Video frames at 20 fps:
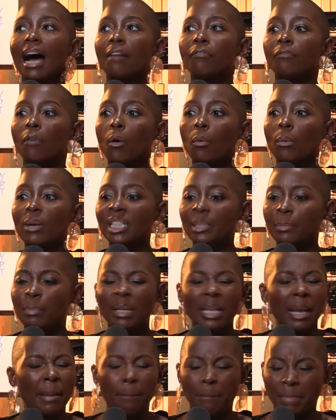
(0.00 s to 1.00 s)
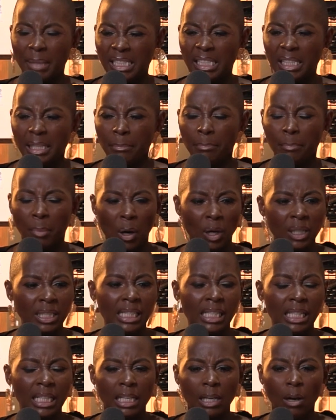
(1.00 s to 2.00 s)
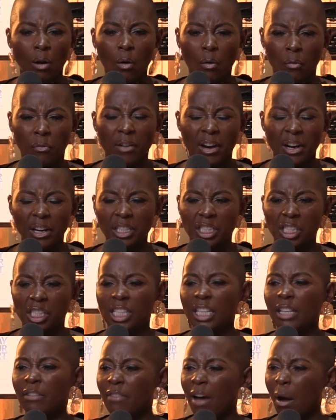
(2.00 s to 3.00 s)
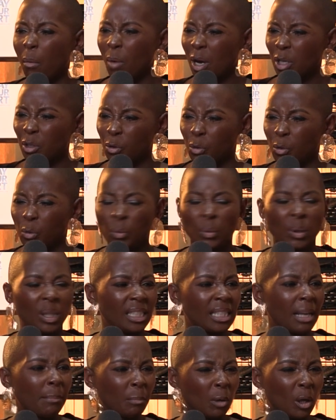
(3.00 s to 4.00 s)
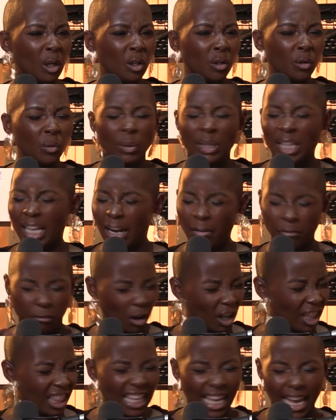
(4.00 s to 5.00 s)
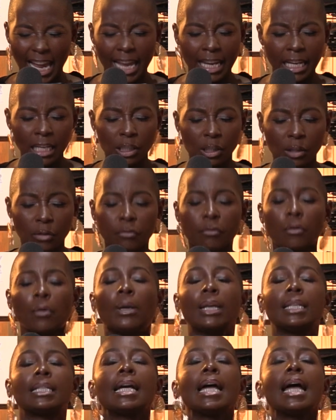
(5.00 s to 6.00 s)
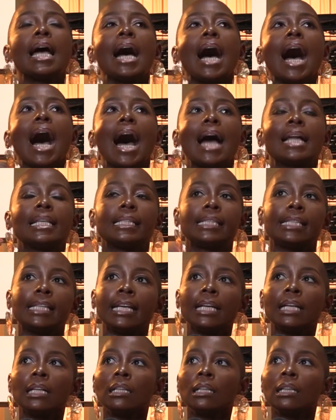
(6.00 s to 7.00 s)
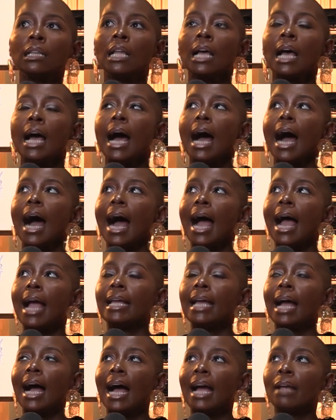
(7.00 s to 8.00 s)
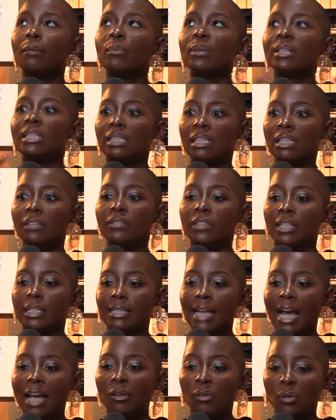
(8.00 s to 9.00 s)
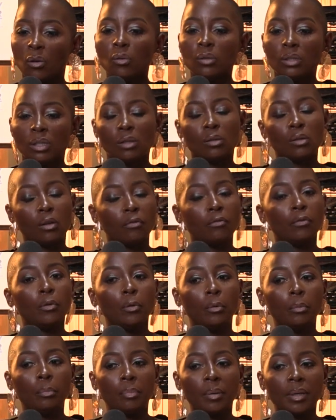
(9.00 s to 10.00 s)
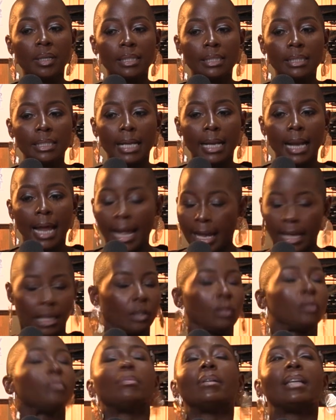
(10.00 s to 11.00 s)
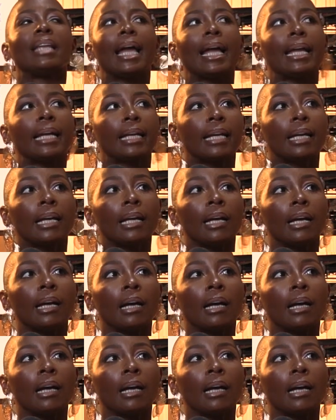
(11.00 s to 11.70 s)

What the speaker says: I've always been a busybody, overachiever, want to do this, I'm going to do that, I've got the energy for it, until I received a diagnosis of lupus, and I had to be like,